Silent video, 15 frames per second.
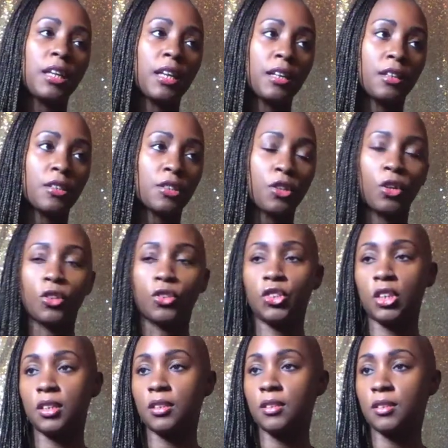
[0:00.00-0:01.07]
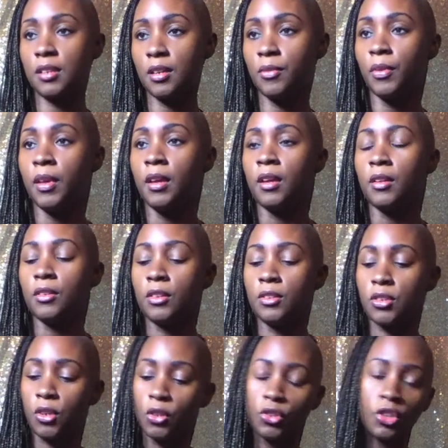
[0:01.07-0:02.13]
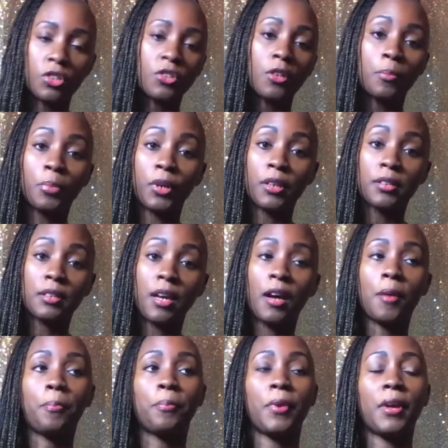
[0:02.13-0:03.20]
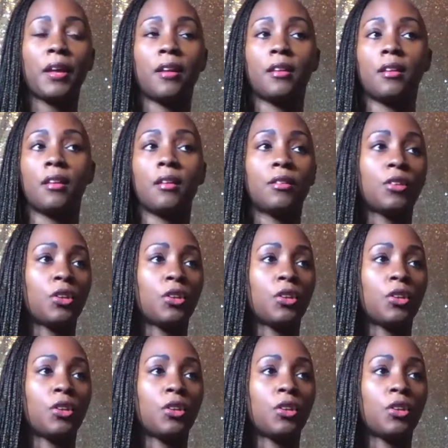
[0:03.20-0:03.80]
and the surgeons are booked up and,